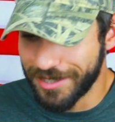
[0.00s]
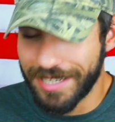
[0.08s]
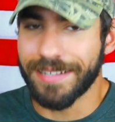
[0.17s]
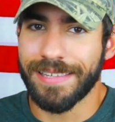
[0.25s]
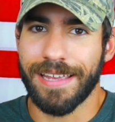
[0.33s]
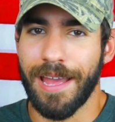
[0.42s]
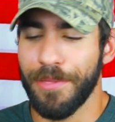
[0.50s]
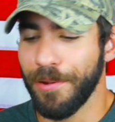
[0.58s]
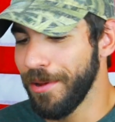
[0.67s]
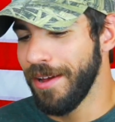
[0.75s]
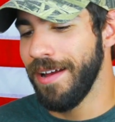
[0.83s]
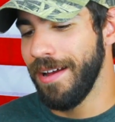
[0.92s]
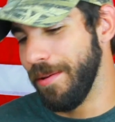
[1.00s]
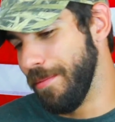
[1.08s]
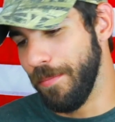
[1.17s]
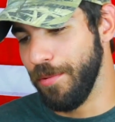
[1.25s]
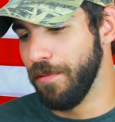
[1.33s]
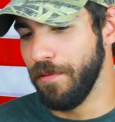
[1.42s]
Stick together, and
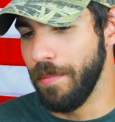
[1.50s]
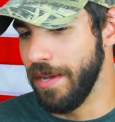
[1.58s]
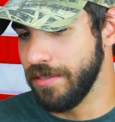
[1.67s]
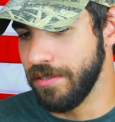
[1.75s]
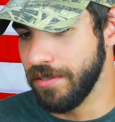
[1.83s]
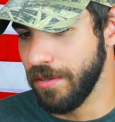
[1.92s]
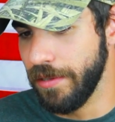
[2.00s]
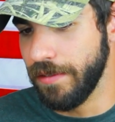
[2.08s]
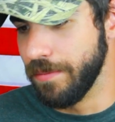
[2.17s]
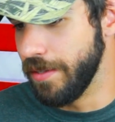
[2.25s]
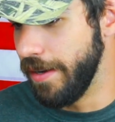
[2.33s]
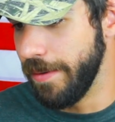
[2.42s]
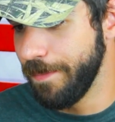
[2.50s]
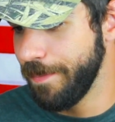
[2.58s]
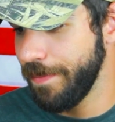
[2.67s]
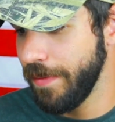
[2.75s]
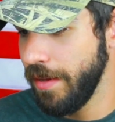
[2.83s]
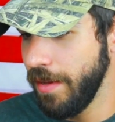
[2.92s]
a beautiful message as always from Tom.
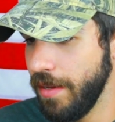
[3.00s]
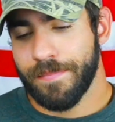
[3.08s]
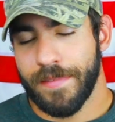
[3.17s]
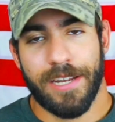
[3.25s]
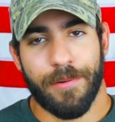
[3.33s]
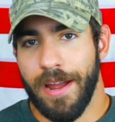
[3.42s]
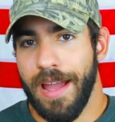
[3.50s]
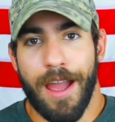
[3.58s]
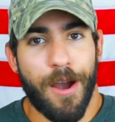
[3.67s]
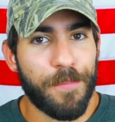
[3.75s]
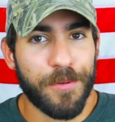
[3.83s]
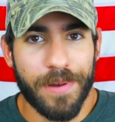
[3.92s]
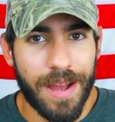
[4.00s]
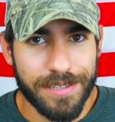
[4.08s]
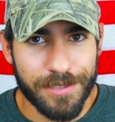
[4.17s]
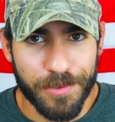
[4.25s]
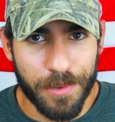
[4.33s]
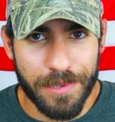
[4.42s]
Anyway, I hope you
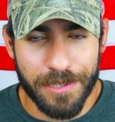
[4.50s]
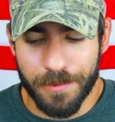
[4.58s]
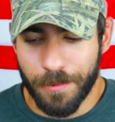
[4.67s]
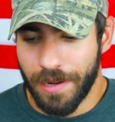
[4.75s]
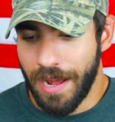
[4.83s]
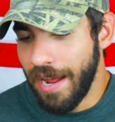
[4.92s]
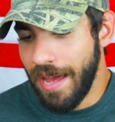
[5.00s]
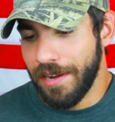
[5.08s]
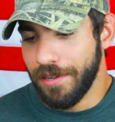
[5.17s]
guys enjoyed this one. I had